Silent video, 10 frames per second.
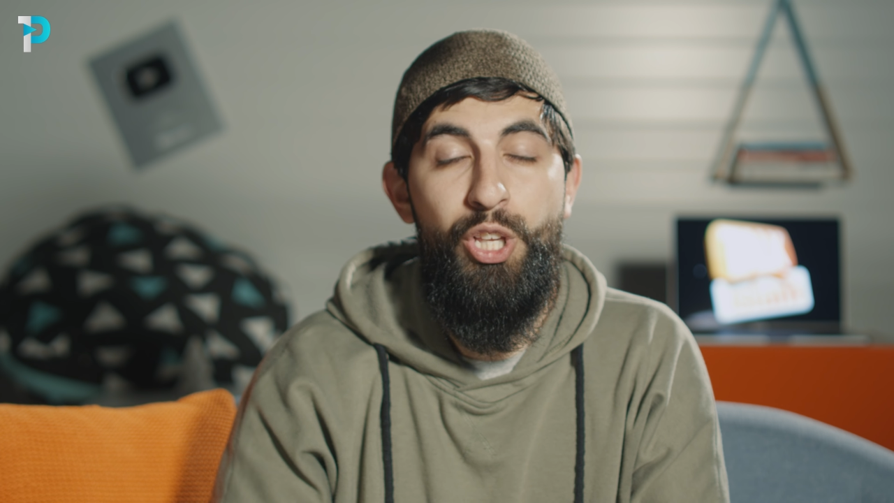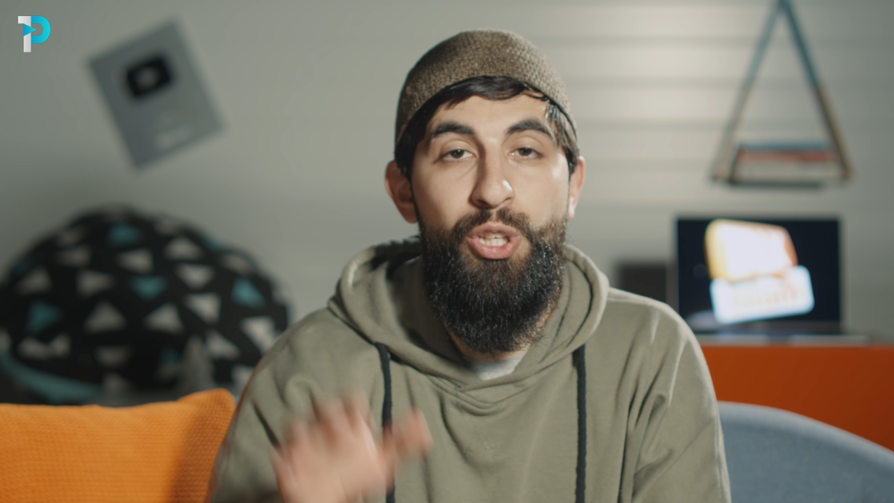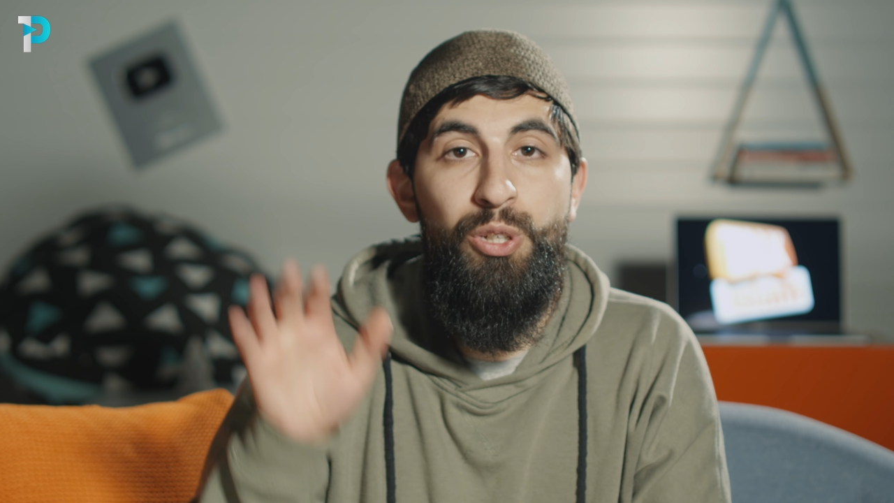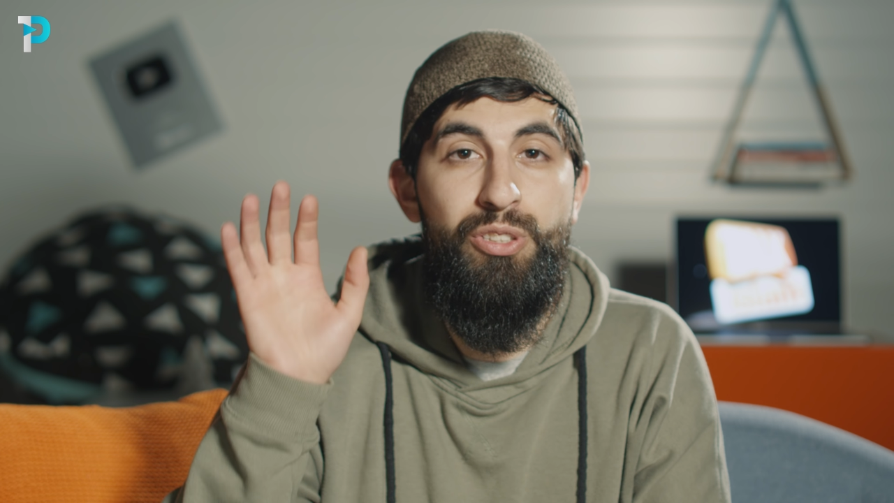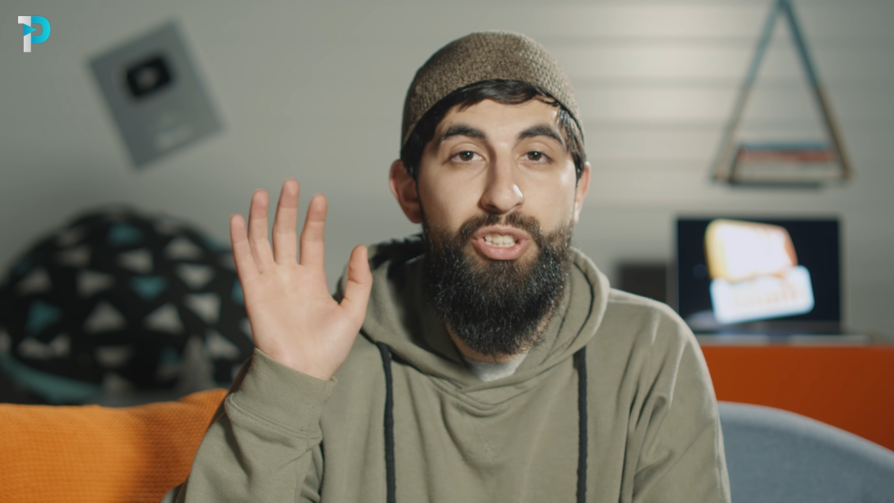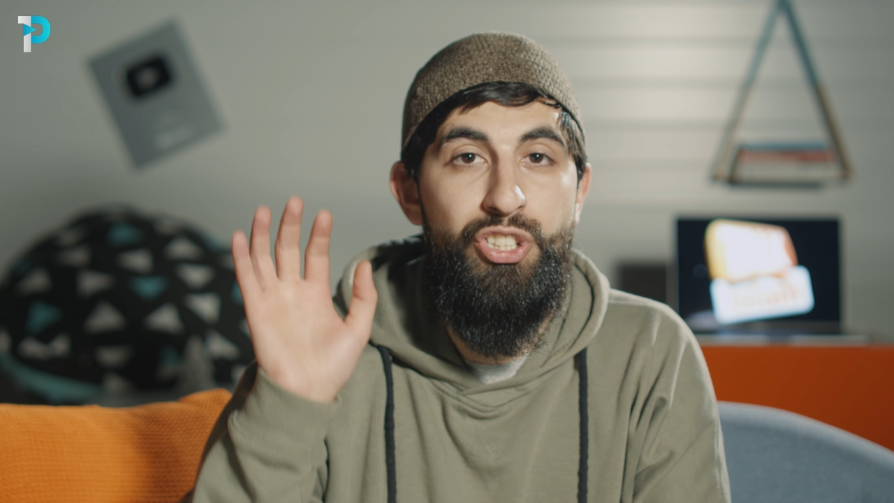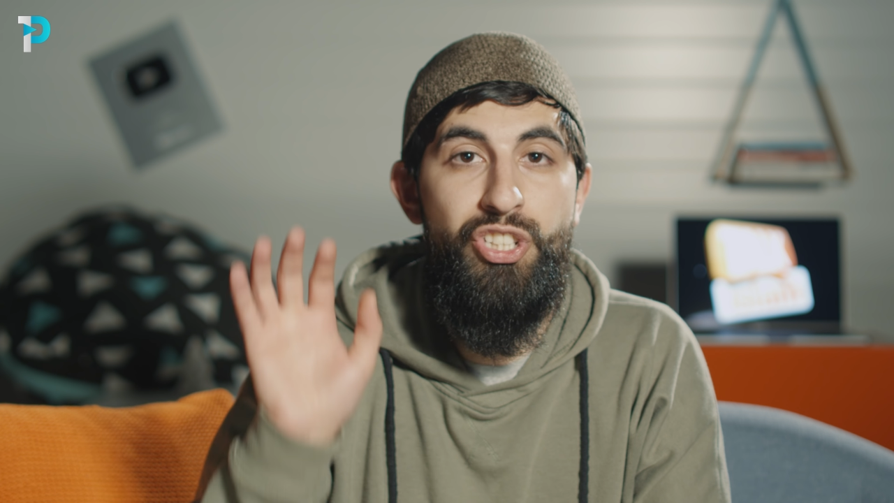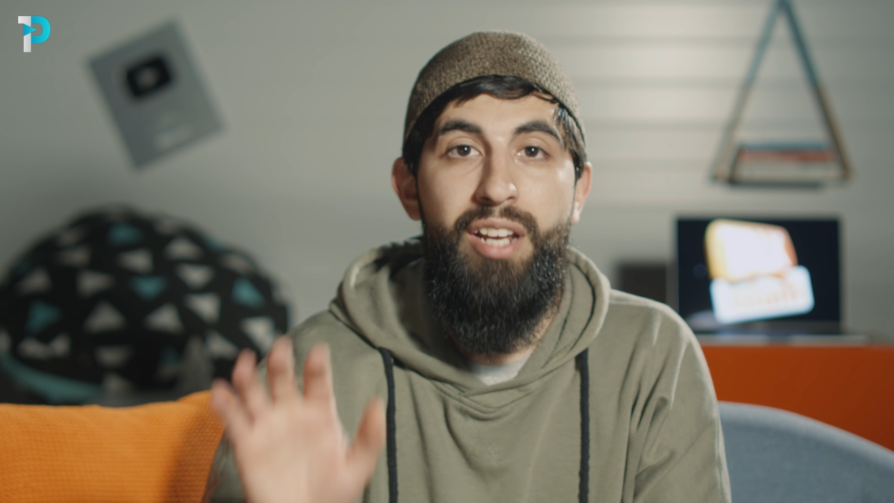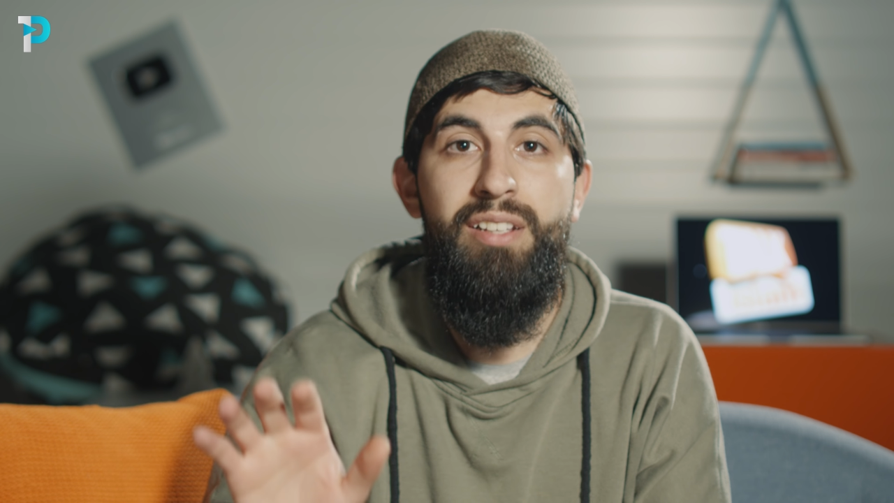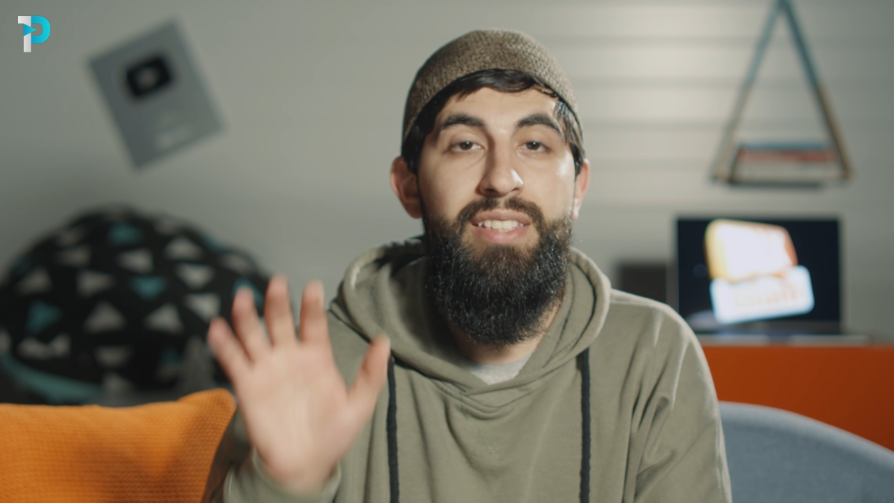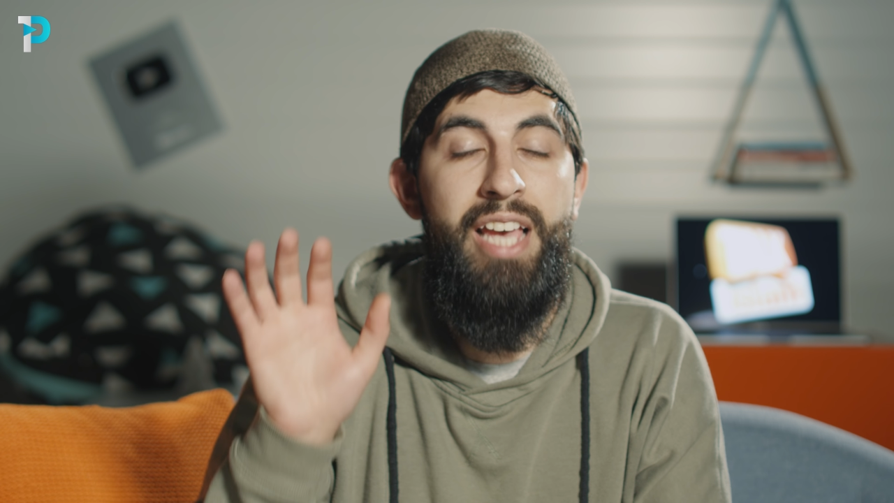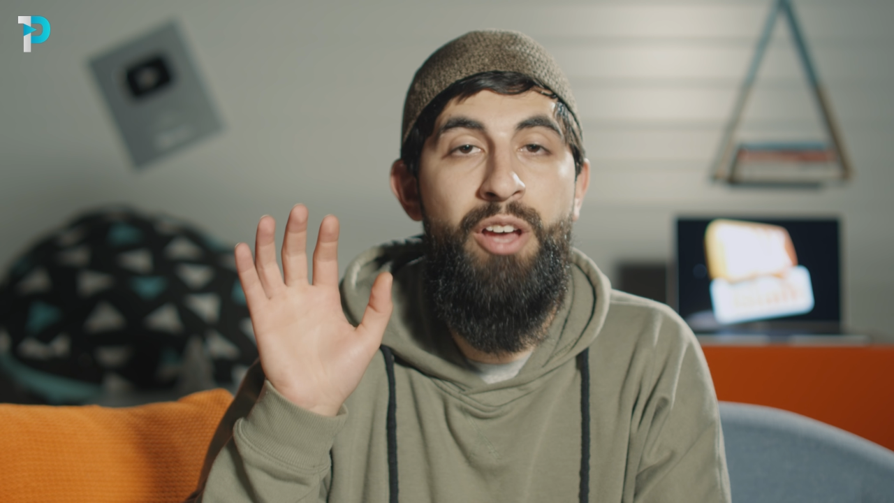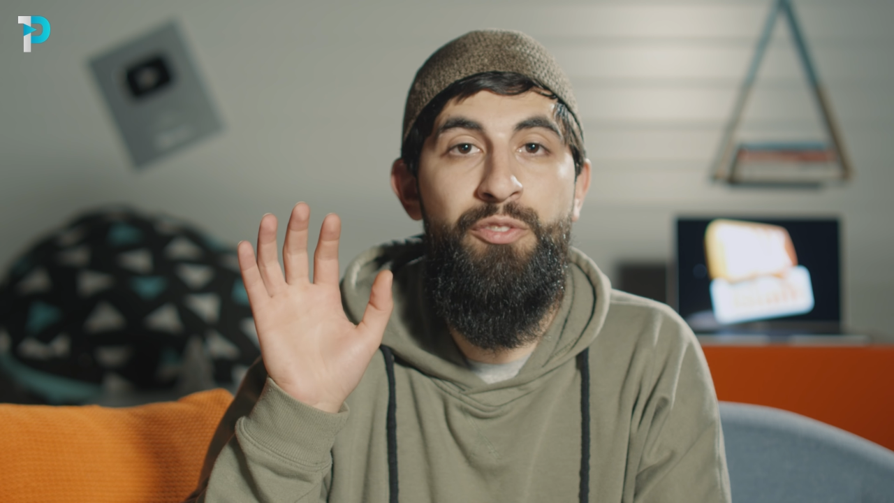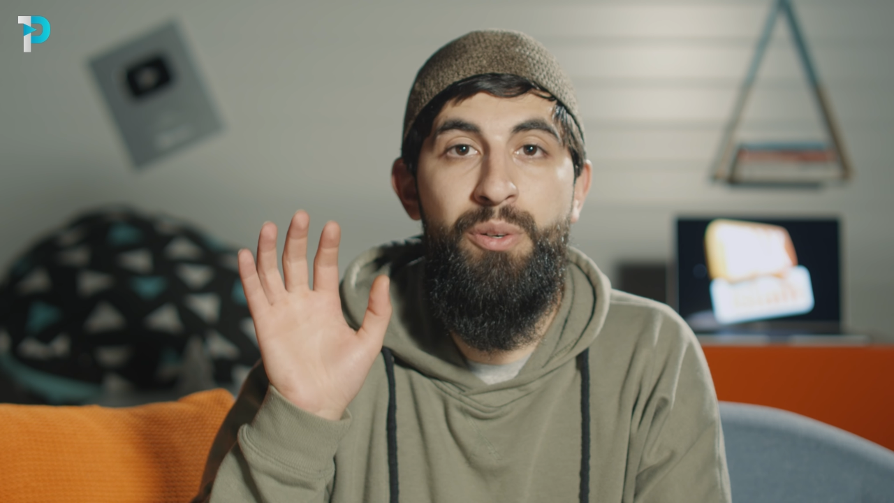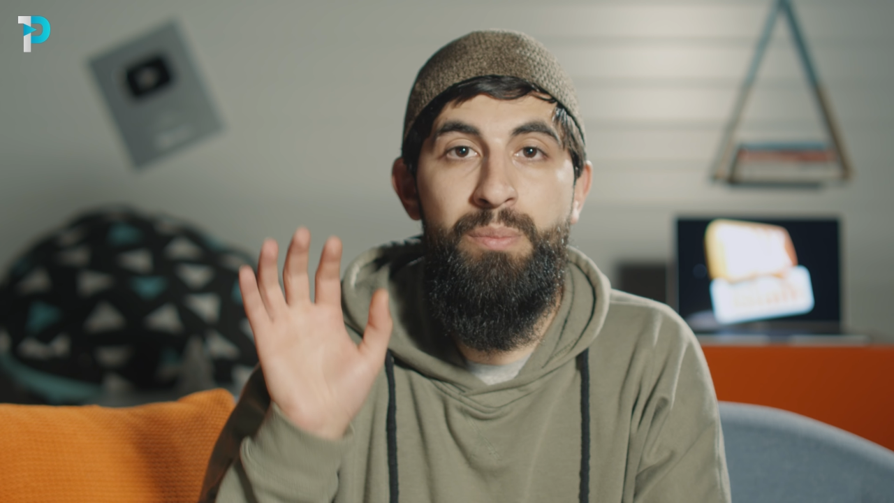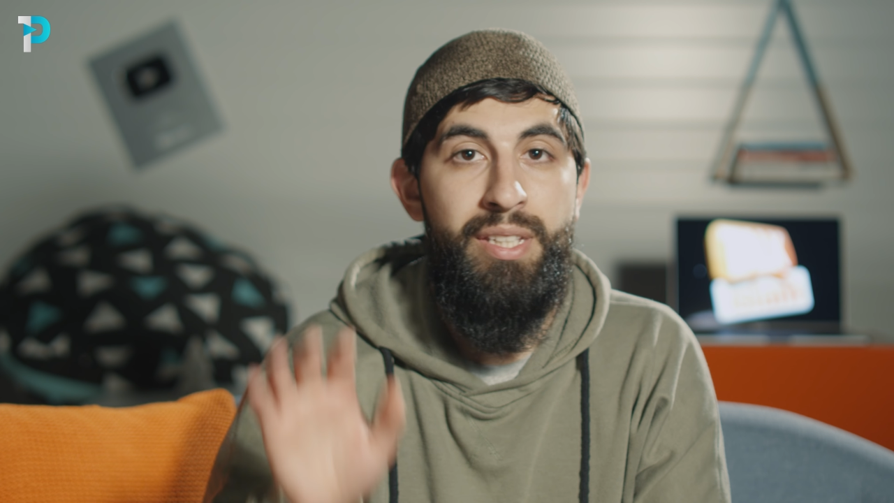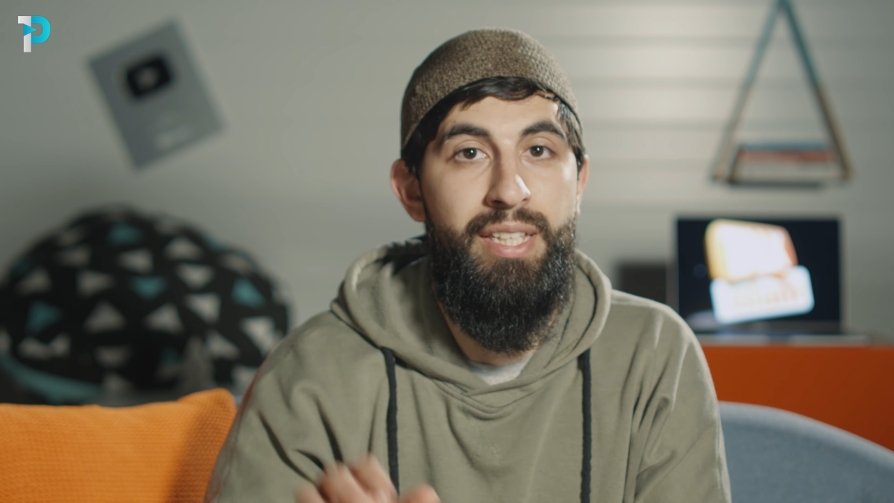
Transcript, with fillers: Learn to shut it down from the